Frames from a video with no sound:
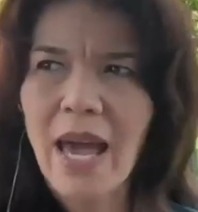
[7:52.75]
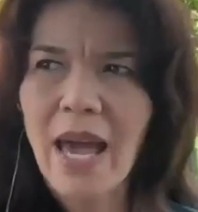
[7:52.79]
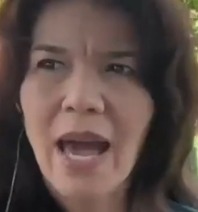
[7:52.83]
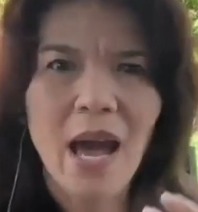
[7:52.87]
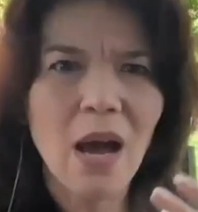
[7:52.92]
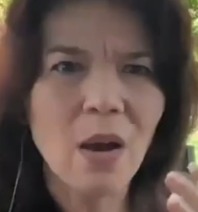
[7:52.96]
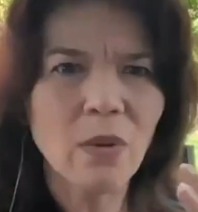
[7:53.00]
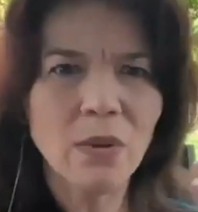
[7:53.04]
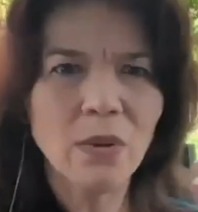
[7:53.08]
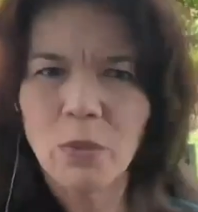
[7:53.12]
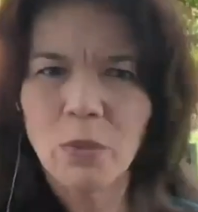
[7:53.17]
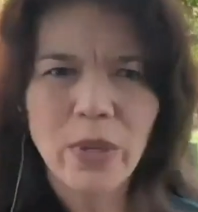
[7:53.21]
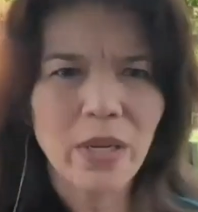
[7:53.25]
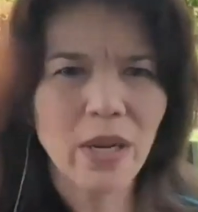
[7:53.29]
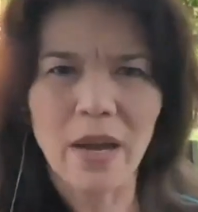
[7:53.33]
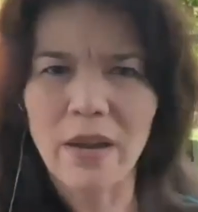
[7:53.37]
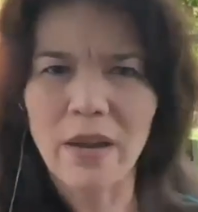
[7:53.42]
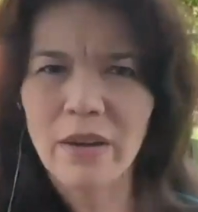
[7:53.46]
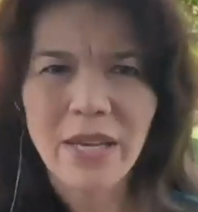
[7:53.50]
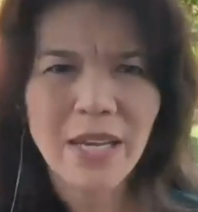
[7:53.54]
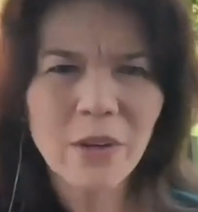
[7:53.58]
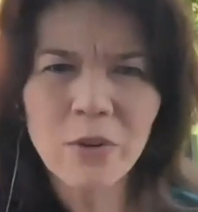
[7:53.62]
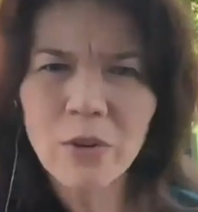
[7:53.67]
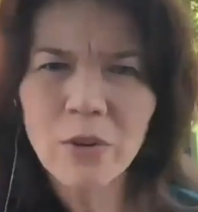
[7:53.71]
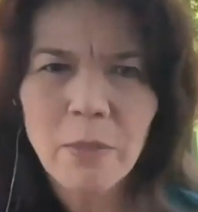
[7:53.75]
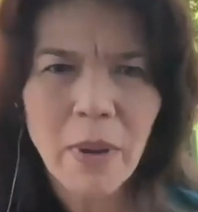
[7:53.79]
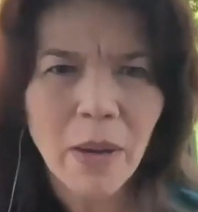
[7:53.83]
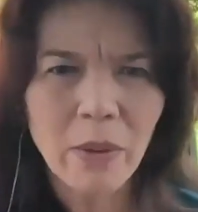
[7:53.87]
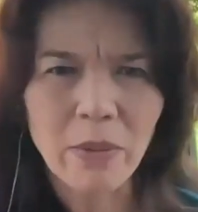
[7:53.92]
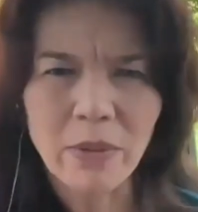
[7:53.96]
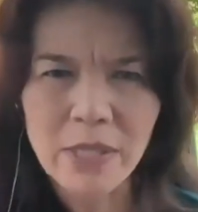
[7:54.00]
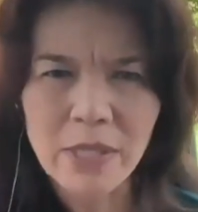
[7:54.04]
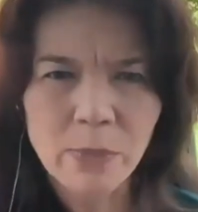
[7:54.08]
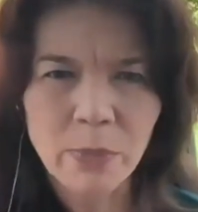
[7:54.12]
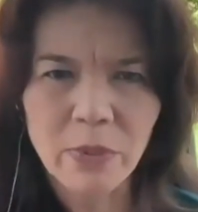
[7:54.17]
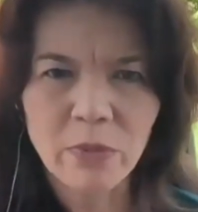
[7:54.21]
how did we not hear
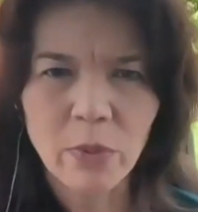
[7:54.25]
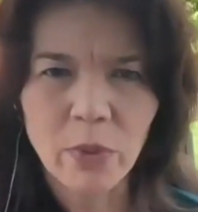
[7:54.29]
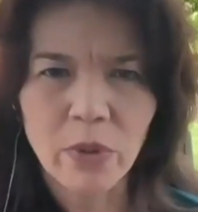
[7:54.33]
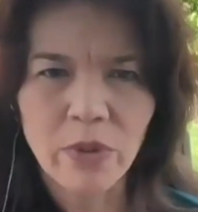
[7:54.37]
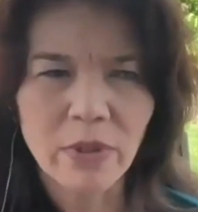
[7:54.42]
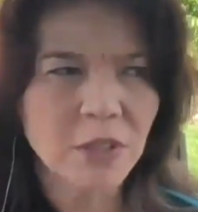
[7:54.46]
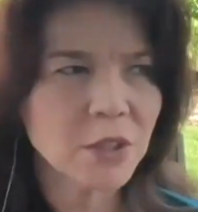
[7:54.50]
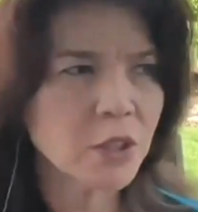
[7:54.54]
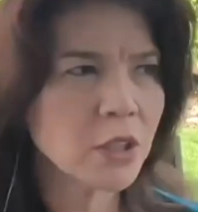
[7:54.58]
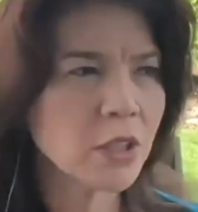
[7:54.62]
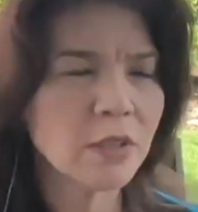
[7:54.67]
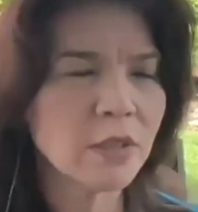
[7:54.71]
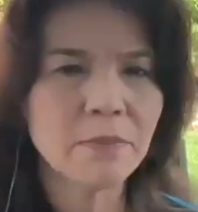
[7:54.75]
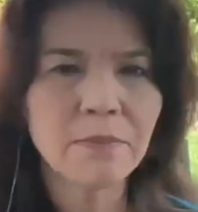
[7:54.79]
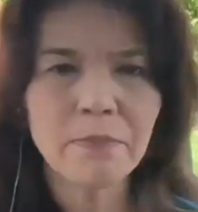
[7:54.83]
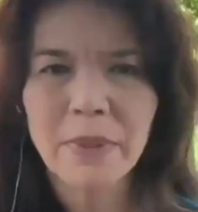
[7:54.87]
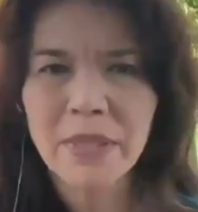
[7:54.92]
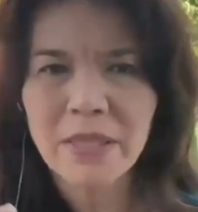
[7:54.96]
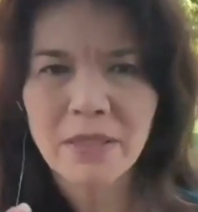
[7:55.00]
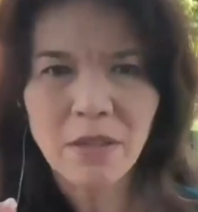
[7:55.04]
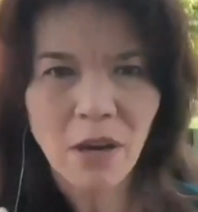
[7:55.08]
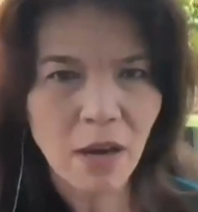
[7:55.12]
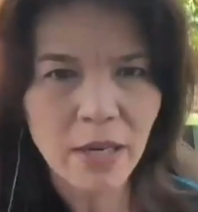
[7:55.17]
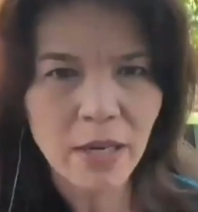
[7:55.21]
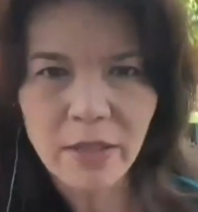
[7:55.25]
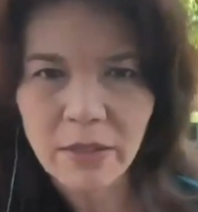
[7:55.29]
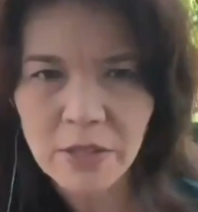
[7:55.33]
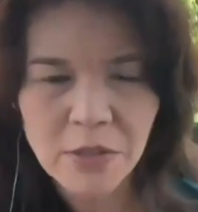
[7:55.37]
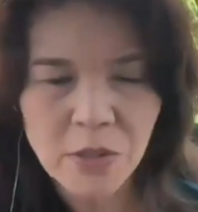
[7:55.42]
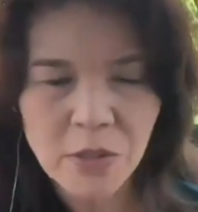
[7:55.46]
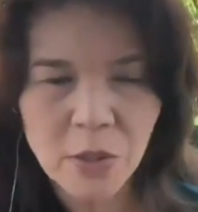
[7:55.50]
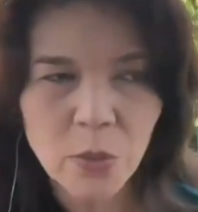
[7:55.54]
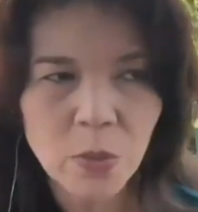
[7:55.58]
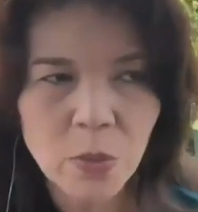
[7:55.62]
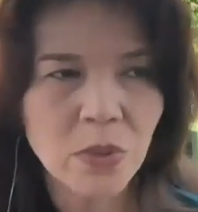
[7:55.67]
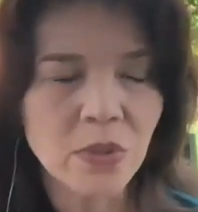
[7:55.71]
about this before? This should be taught in the
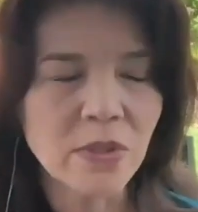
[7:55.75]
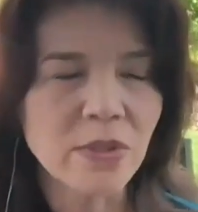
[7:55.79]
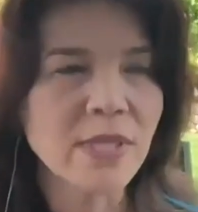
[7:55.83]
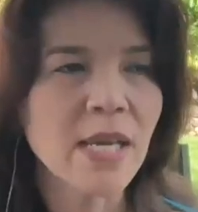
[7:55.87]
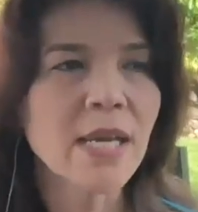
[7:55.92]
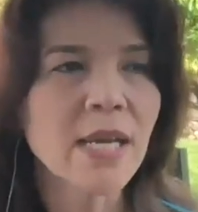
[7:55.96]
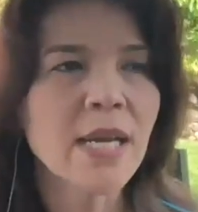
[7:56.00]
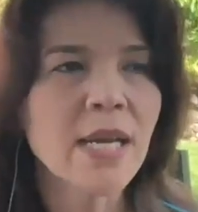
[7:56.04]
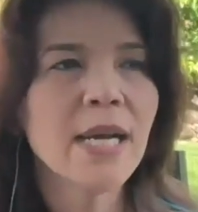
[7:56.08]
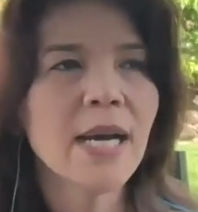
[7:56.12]
schools,